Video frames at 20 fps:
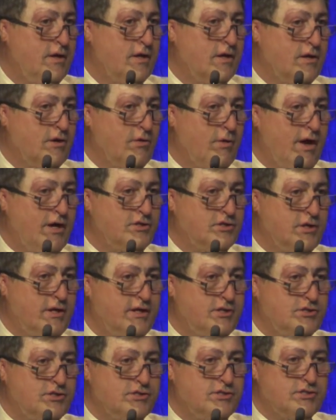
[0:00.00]

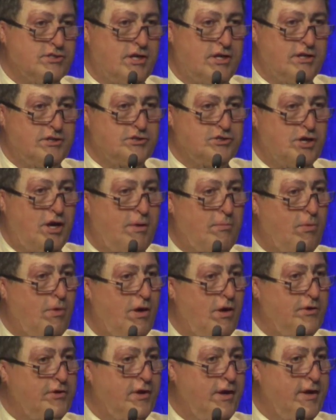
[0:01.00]
Congratulations on a job
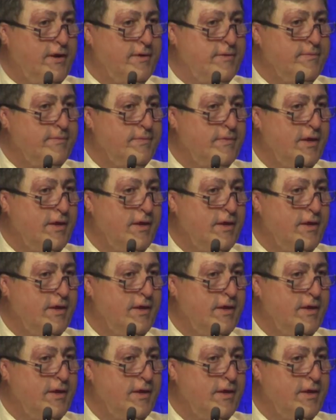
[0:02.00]
well done.